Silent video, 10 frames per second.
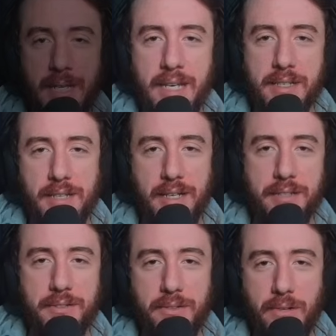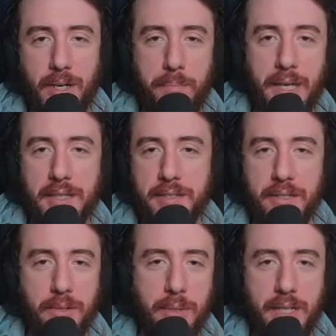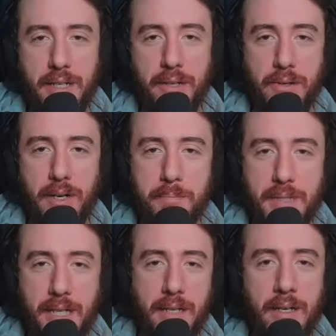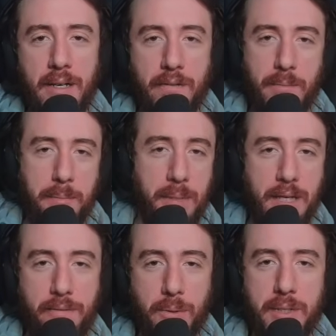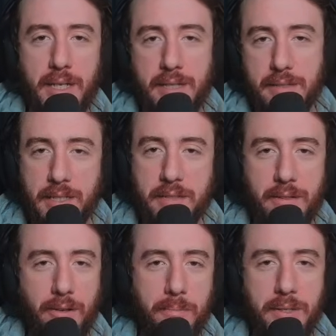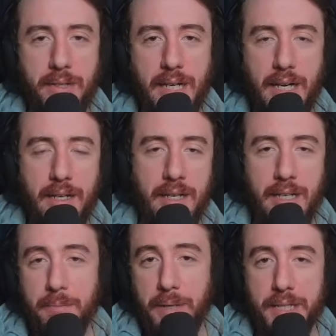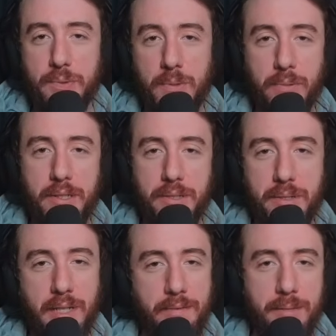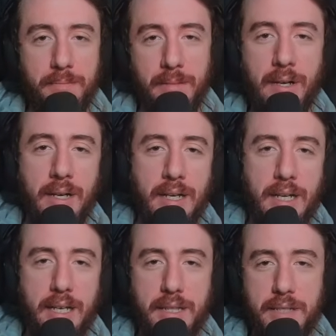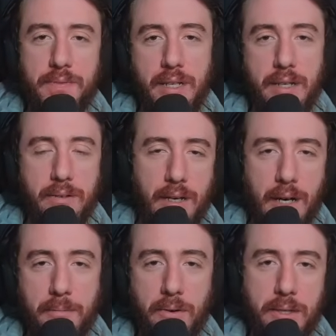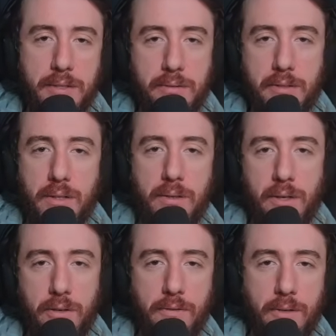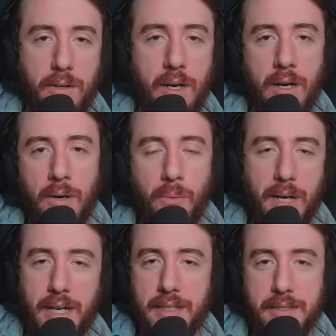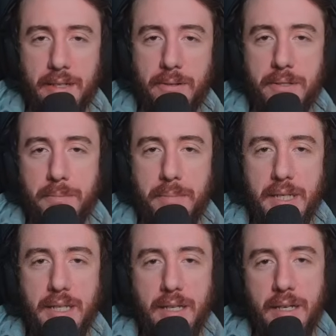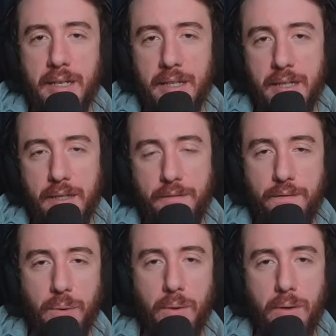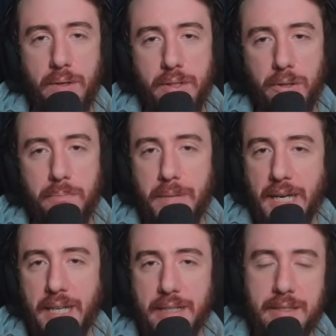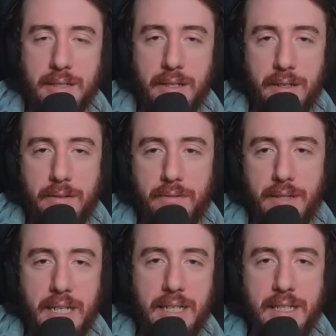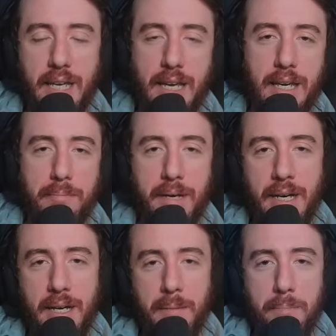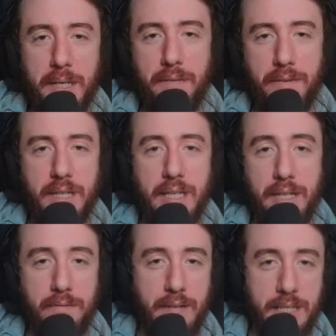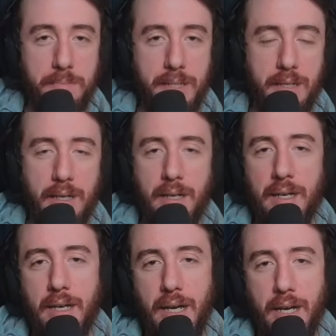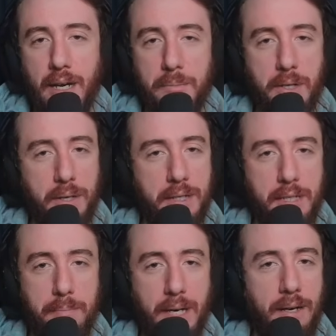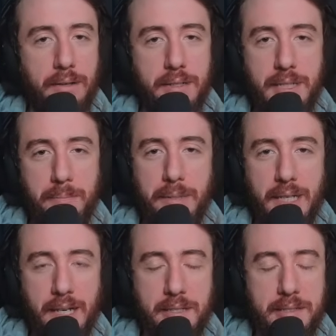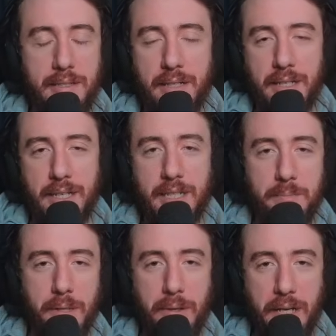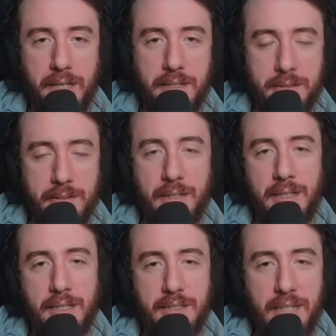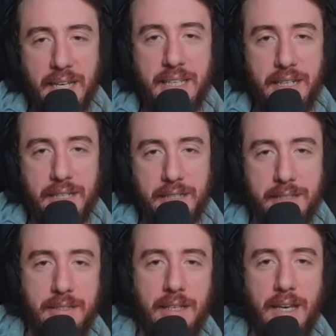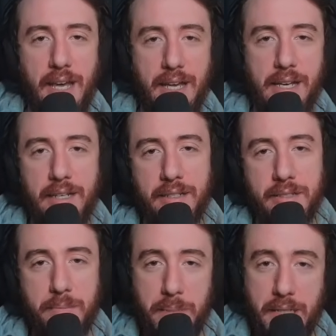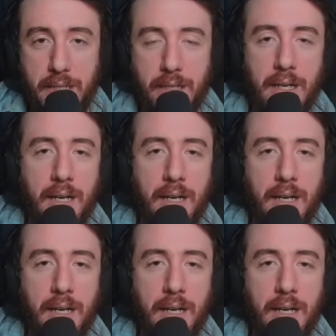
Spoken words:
Hey Exiles, Chronic Painless here with another update for my Blade Vortex League Starter Build Guide in patch 3.27. In this video, I'm going to go over what I consider to be the 4 domains of late game BV investment, and I'm talking about DPS, Explodiness, Tankiness, and Speed.